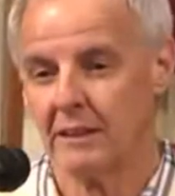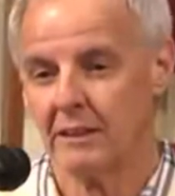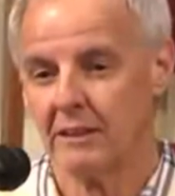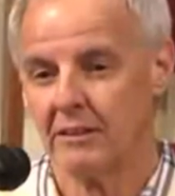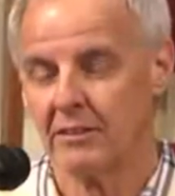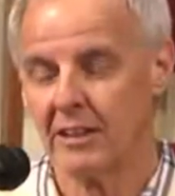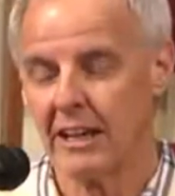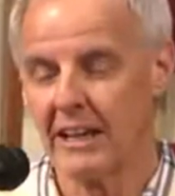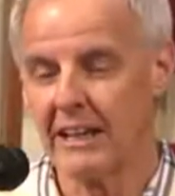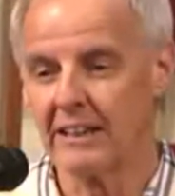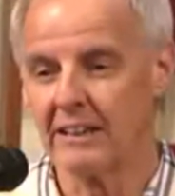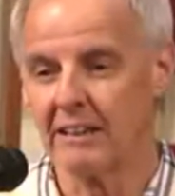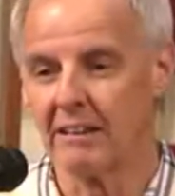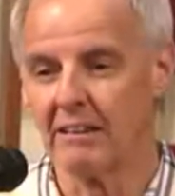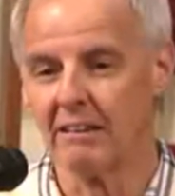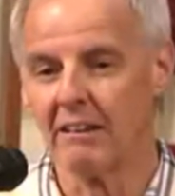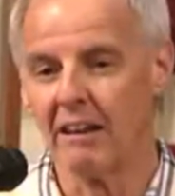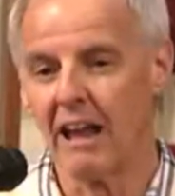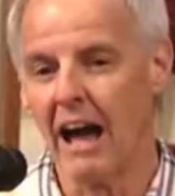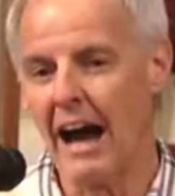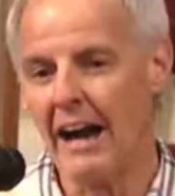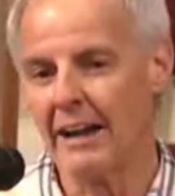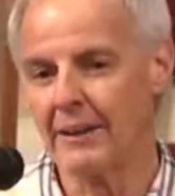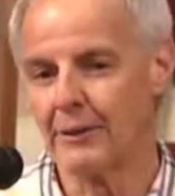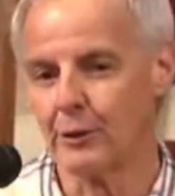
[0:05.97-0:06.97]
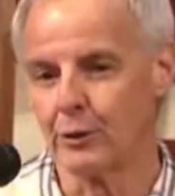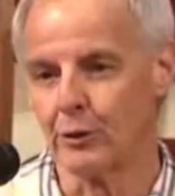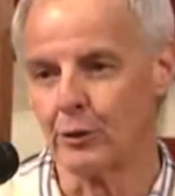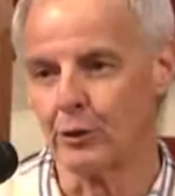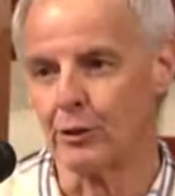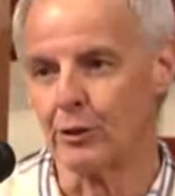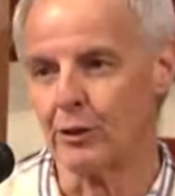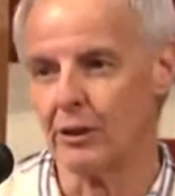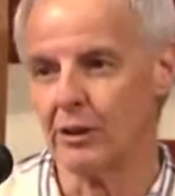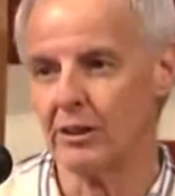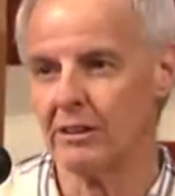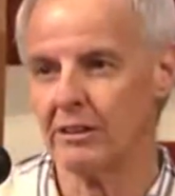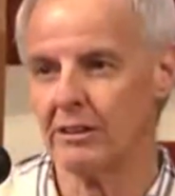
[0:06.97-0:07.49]
take a
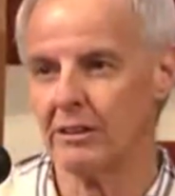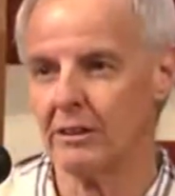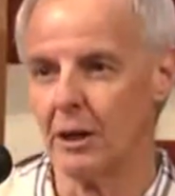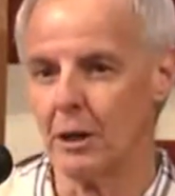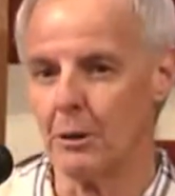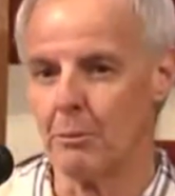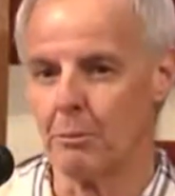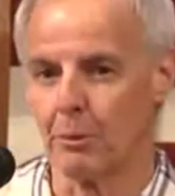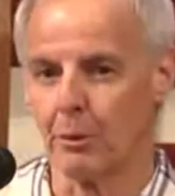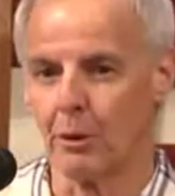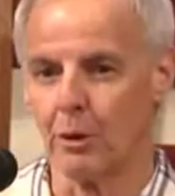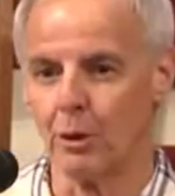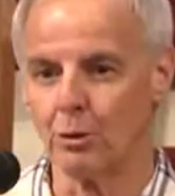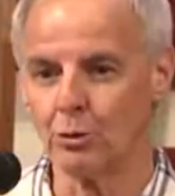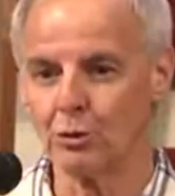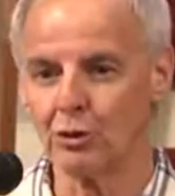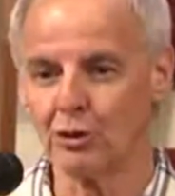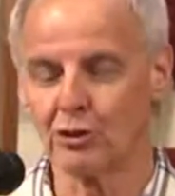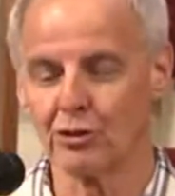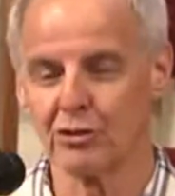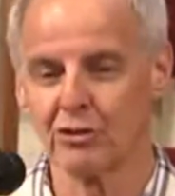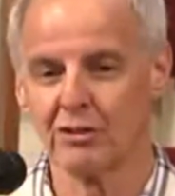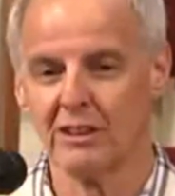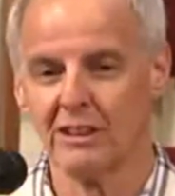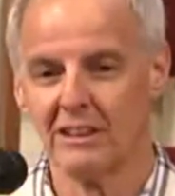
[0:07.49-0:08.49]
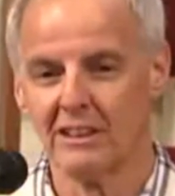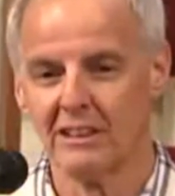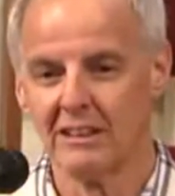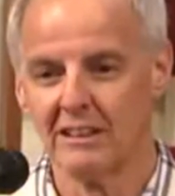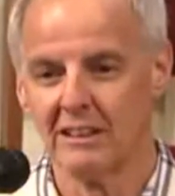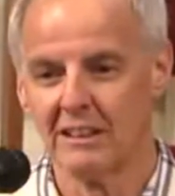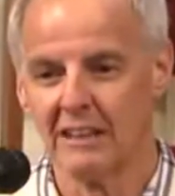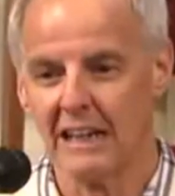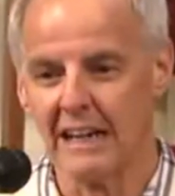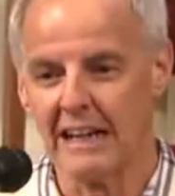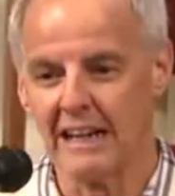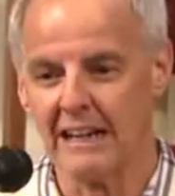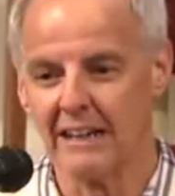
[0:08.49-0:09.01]
lighter approach,
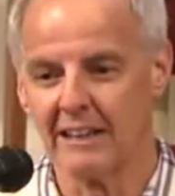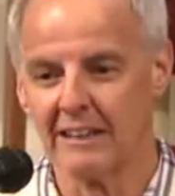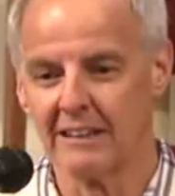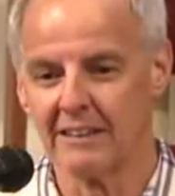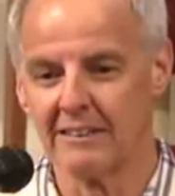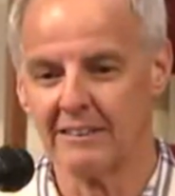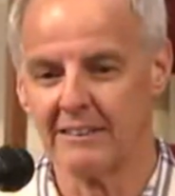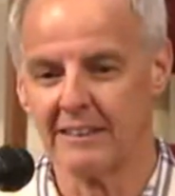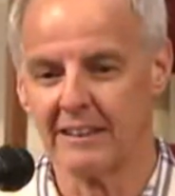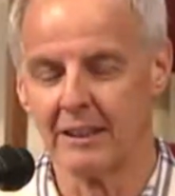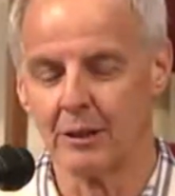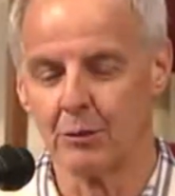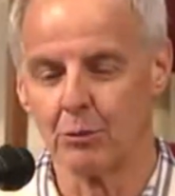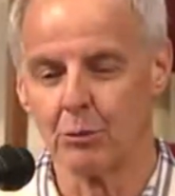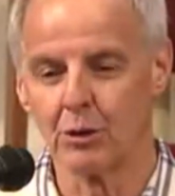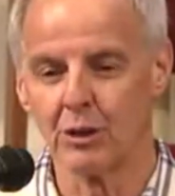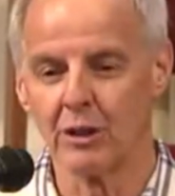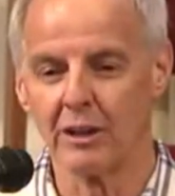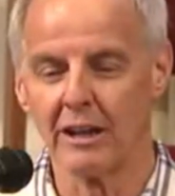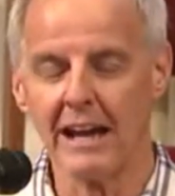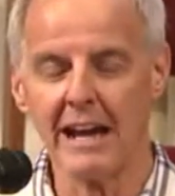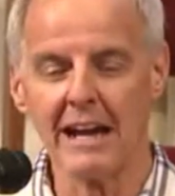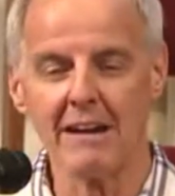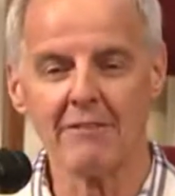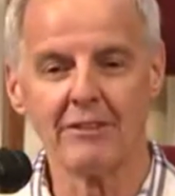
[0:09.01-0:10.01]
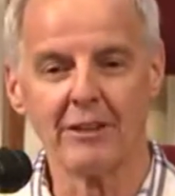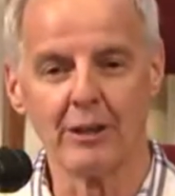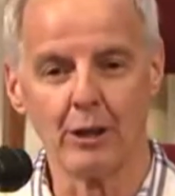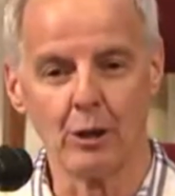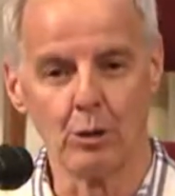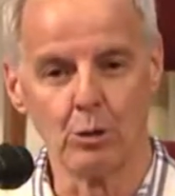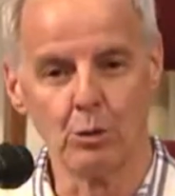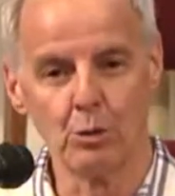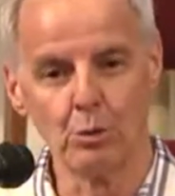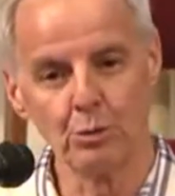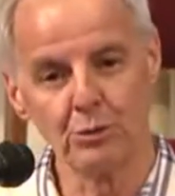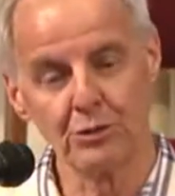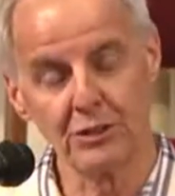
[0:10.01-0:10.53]
and uh, we're going to have an
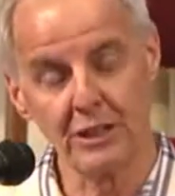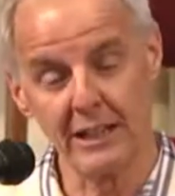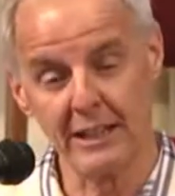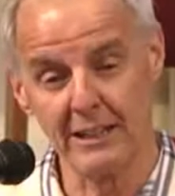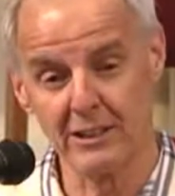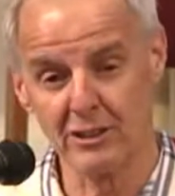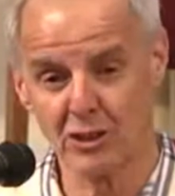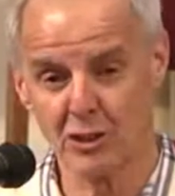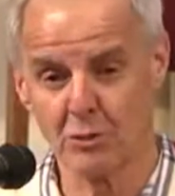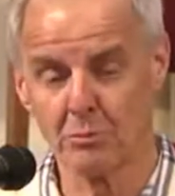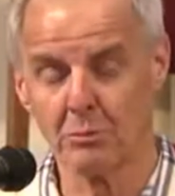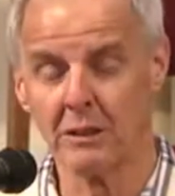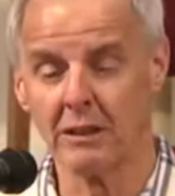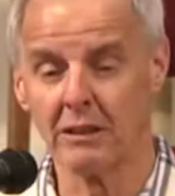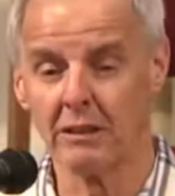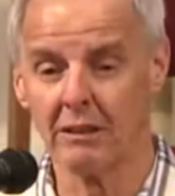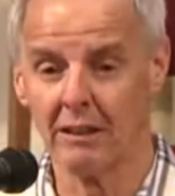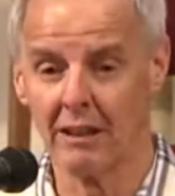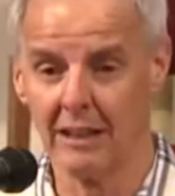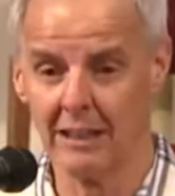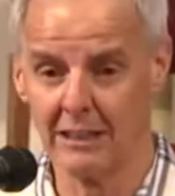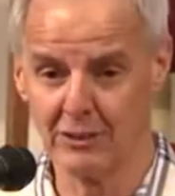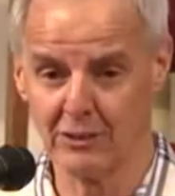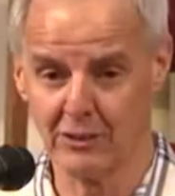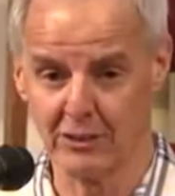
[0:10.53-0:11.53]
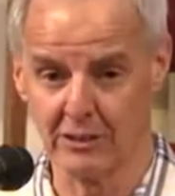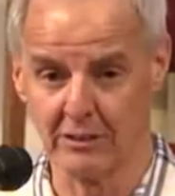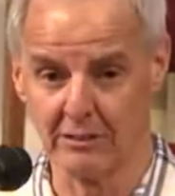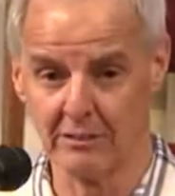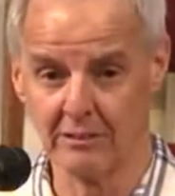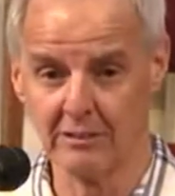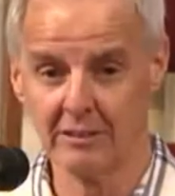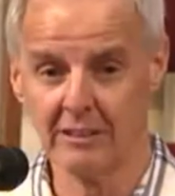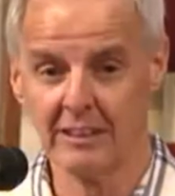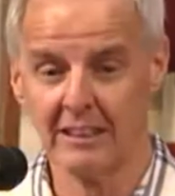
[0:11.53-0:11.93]
Old Testament lesson.